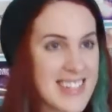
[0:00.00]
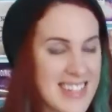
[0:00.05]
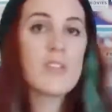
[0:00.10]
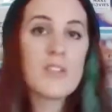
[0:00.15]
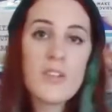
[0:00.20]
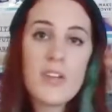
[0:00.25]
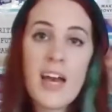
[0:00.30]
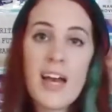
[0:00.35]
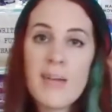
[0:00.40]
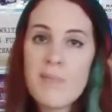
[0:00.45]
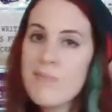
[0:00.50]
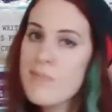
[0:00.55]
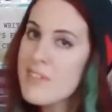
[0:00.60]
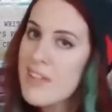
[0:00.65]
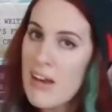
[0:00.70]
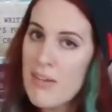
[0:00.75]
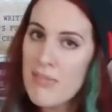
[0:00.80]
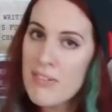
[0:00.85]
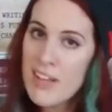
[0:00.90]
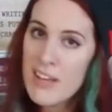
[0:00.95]
So yeah,
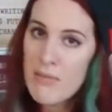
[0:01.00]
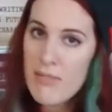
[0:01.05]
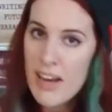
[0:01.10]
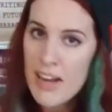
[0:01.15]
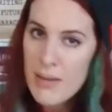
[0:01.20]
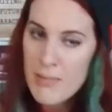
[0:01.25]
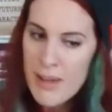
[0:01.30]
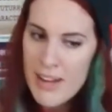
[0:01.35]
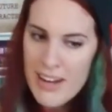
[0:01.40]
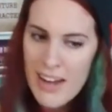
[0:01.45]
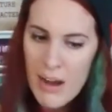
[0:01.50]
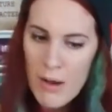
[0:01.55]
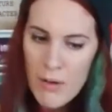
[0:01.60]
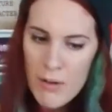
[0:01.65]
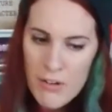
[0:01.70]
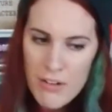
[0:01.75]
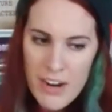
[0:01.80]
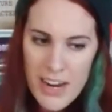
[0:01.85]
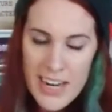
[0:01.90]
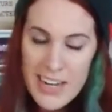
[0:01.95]
definitely recommend
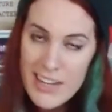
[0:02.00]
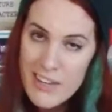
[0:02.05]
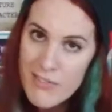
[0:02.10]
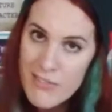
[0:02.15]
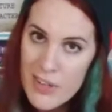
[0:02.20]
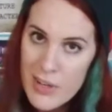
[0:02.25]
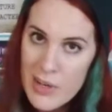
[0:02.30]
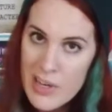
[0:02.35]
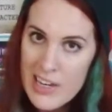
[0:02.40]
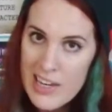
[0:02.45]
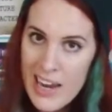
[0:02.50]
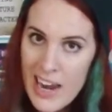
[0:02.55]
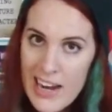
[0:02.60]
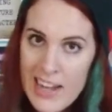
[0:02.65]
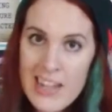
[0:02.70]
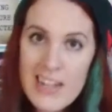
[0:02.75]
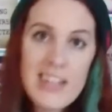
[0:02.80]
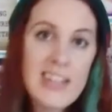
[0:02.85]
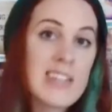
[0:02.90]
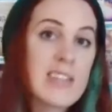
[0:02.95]
Owl Crate if you can get
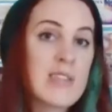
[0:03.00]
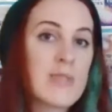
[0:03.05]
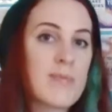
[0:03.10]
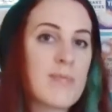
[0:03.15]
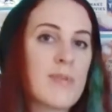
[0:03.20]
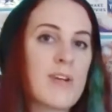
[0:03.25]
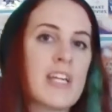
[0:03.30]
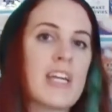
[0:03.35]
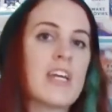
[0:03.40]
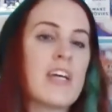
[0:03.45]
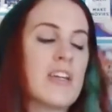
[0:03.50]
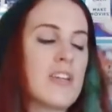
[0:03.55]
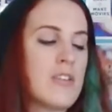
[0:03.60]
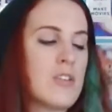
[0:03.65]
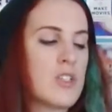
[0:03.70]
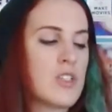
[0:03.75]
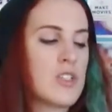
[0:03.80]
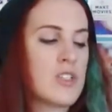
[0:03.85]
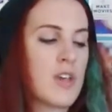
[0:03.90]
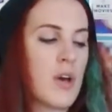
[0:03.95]
it. It's pretty good.
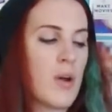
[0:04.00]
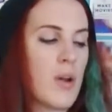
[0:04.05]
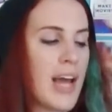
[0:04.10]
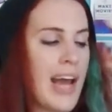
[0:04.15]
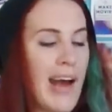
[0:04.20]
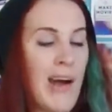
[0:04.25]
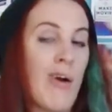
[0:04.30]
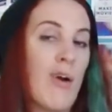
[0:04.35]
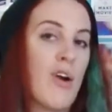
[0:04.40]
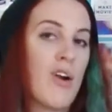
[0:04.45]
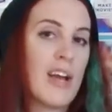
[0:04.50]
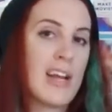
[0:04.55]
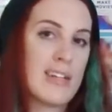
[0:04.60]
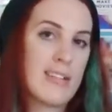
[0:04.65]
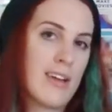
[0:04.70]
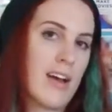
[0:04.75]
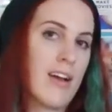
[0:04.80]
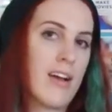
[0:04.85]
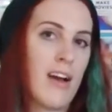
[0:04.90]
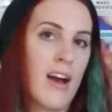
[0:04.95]
You just go to
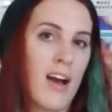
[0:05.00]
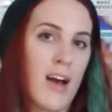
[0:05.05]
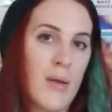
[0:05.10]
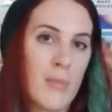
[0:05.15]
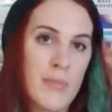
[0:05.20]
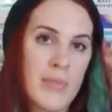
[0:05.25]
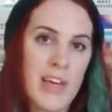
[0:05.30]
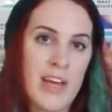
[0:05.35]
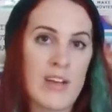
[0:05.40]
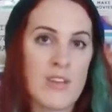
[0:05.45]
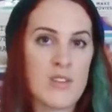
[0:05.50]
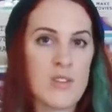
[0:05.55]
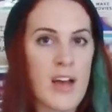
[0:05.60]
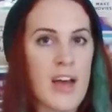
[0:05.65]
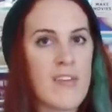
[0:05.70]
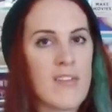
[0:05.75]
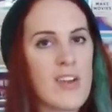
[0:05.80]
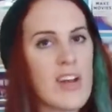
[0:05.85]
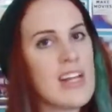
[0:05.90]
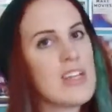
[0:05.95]
owlcrate.com. They also
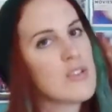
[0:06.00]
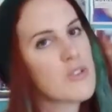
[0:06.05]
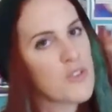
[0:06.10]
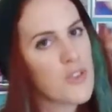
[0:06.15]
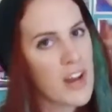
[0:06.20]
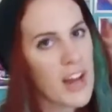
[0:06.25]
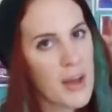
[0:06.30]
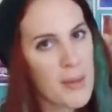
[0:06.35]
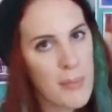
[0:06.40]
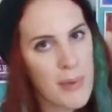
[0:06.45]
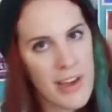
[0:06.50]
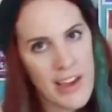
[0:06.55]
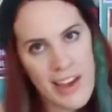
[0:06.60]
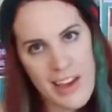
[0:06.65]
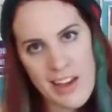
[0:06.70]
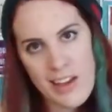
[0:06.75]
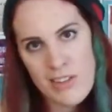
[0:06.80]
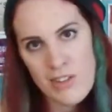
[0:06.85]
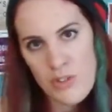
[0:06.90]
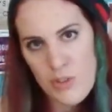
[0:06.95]
have an Instagram
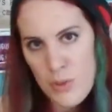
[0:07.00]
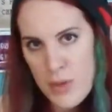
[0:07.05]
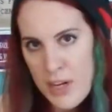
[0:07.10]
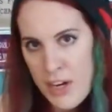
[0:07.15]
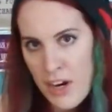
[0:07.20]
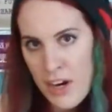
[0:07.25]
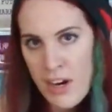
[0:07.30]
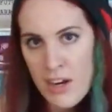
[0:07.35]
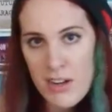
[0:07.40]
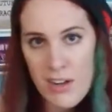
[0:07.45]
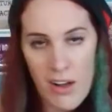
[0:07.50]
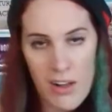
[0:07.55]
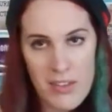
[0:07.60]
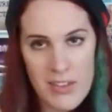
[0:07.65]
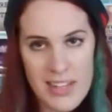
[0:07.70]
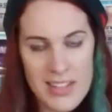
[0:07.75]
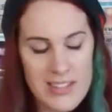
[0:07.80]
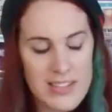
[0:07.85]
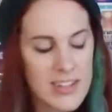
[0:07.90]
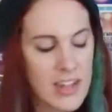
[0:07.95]
page, Twitter, all
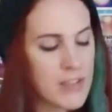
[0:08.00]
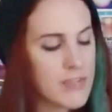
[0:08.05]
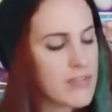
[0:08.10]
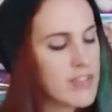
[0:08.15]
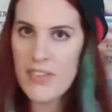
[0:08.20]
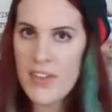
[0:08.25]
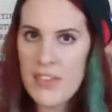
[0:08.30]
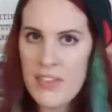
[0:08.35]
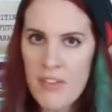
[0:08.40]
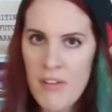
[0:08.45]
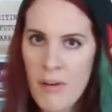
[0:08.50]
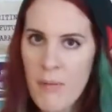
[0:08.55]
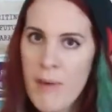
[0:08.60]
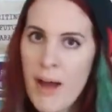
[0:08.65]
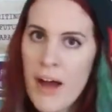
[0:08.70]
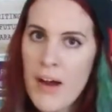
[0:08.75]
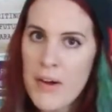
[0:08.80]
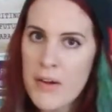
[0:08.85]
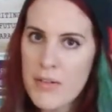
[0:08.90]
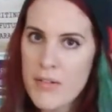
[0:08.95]
that stuff. I think they're
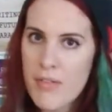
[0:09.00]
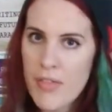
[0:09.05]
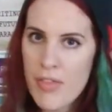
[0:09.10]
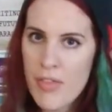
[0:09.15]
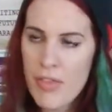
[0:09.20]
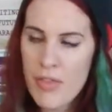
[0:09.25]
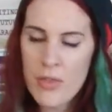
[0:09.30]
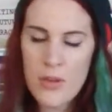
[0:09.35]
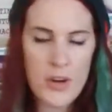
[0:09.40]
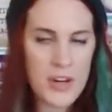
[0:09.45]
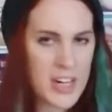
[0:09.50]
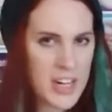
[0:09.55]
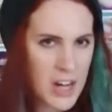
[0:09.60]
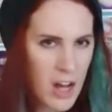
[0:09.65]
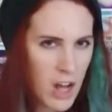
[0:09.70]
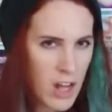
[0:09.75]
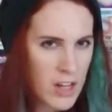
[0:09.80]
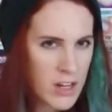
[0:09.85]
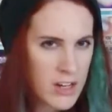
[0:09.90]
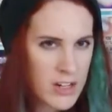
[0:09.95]
about
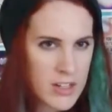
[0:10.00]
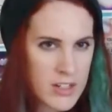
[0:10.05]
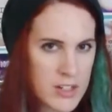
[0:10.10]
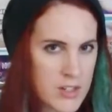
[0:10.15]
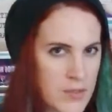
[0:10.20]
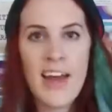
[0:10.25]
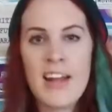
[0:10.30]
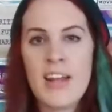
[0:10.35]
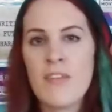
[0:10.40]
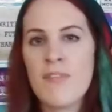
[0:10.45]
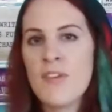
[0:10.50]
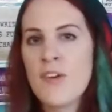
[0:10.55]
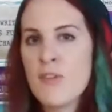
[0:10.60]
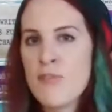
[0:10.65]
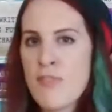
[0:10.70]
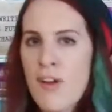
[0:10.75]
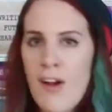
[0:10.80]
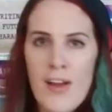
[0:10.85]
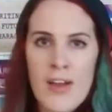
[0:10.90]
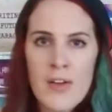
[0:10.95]
$30. And if you
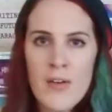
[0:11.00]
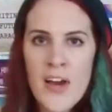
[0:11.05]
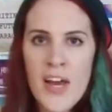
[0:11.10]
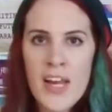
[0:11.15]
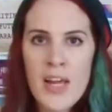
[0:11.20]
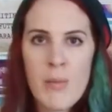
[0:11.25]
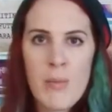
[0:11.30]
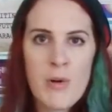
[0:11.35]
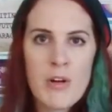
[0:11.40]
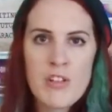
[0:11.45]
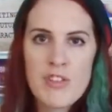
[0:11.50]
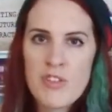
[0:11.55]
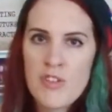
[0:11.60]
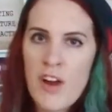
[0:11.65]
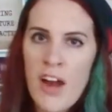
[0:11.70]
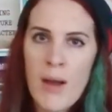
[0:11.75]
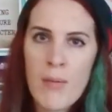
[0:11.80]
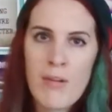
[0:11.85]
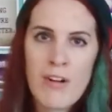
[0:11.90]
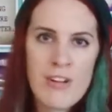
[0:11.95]
follow any
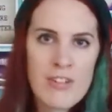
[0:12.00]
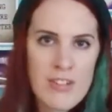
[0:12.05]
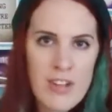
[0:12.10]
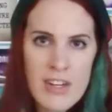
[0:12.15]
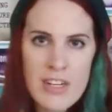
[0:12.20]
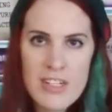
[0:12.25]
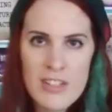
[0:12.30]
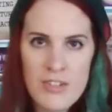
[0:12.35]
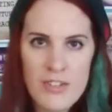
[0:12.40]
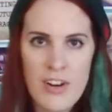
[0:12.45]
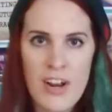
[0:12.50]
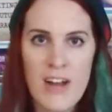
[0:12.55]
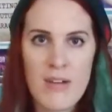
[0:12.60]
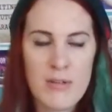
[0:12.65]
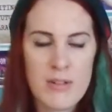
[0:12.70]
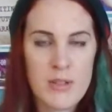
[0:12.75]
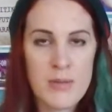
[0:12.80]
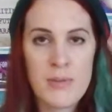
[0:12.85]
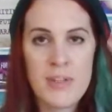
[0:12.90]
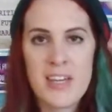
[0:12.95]
bookstagrammers on Instagram
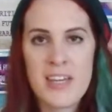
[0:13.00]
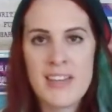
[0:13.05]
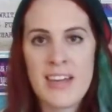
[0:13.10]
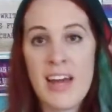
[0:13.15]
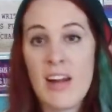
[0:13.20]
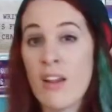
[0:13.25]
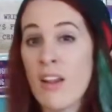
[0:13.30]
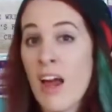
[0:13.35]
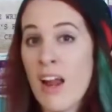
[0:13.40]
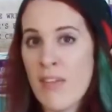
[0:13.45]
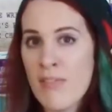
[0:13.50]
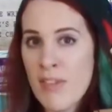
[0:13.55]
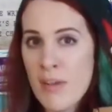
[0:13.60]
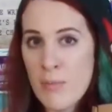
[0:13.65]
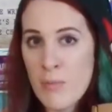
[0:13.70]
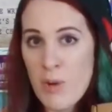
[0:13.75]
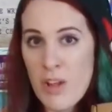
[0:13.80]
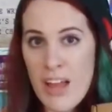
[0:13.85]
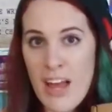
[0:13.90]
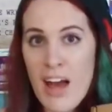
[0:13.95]
or something like that, a lot of
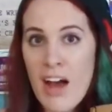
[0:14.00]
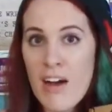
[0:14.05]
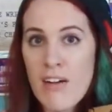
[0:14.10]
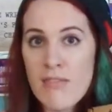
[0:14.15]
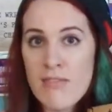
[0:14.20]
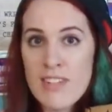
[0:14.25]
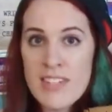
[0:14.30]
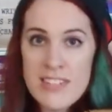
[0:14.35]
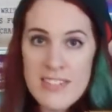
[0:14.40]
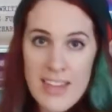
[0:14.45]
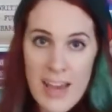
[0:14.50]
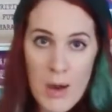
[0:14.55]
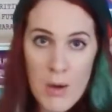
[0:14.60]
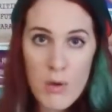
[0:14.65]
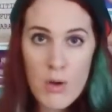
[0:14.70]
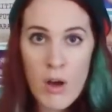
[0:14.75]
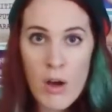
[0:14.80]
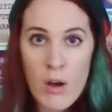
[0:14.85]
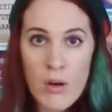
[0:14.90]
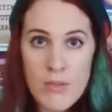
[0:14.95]
them will have
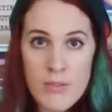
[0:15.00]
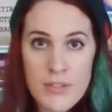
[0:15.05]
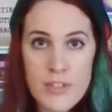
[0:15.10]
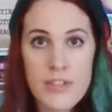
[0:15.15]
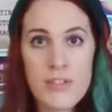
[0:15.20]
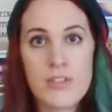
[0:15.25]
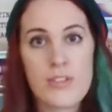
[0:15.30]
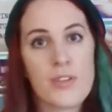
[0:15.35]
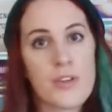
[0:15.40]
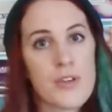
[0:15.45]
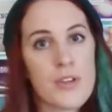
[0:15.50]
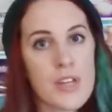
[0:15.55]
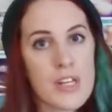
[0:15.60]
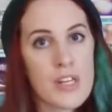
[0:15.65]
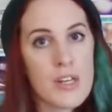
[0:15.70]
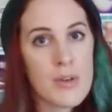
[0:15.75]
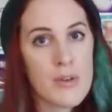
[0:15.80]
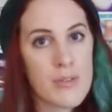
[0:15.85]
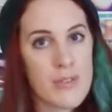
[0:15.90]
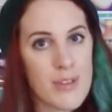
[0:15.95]
discount codes, so you
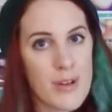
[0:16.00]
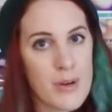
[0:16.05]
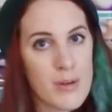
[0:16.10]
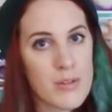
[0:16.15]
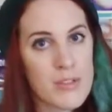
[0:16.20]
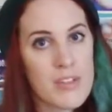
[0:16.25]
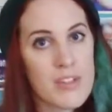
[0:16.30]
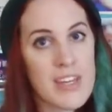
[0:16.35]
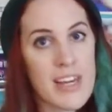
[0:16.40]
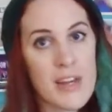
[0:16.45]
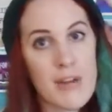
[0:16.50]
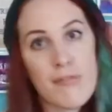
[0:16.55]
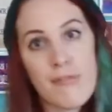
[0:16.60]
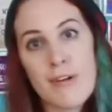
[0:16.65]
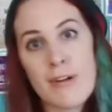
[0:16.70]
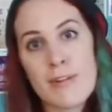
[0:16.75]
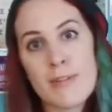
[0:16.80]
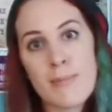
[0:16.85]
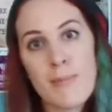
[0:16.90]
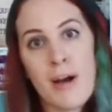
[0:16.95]
can use those to get your
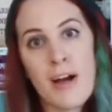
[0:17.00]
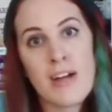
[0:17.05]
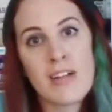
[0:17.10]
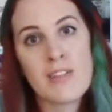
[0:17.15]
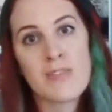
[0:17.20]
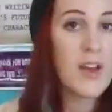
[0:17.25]
first box.